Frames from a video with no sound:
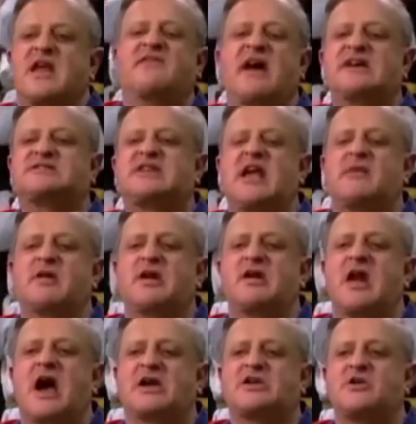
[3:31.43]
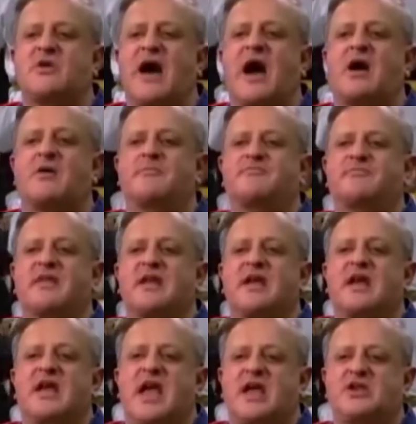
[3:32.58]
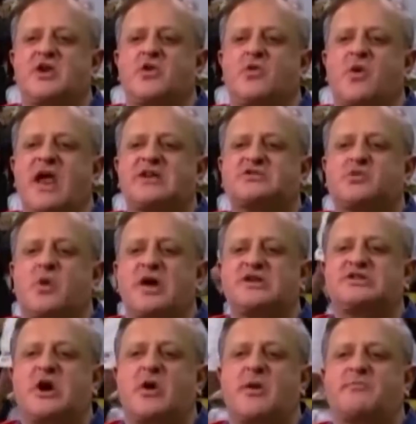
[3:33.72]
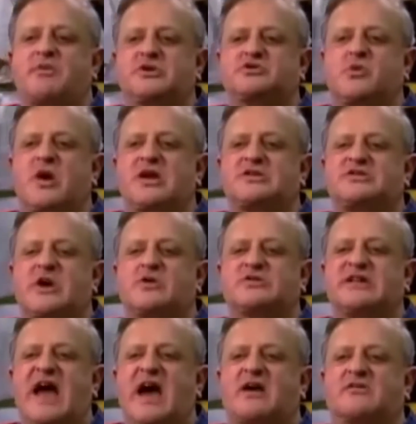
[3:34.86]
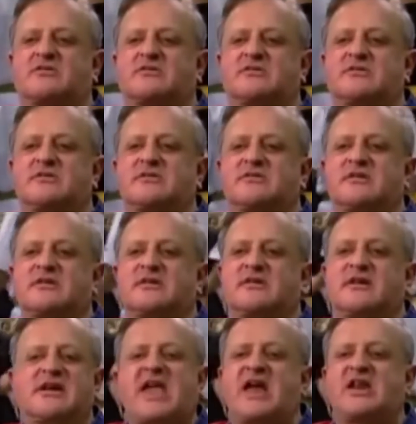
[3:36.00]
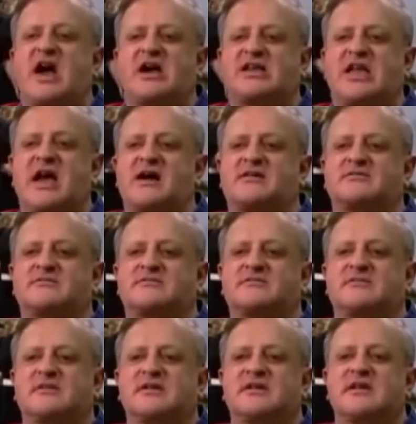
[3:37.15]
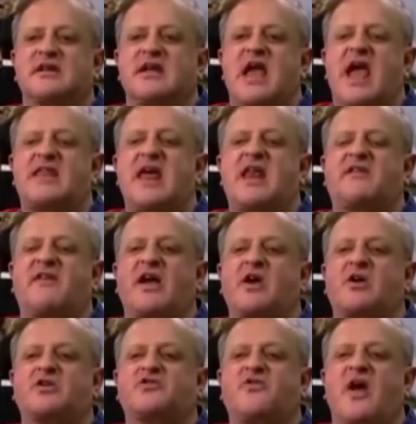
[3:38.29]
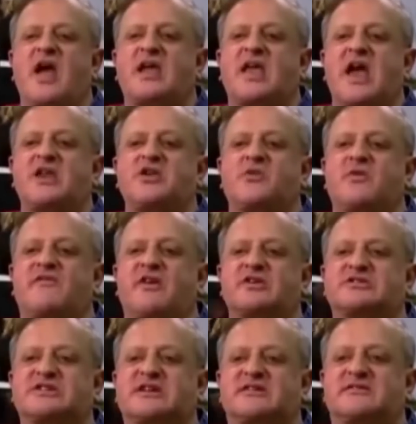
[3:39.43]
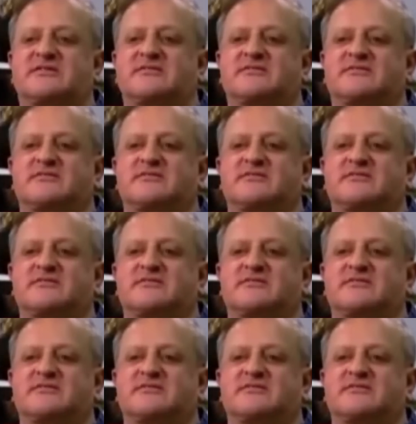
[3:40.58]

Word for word: If I say I'm going to knock you out, and you raise one toe and push one toe down, can't knock you out. And then if I go to try again, you reverse it.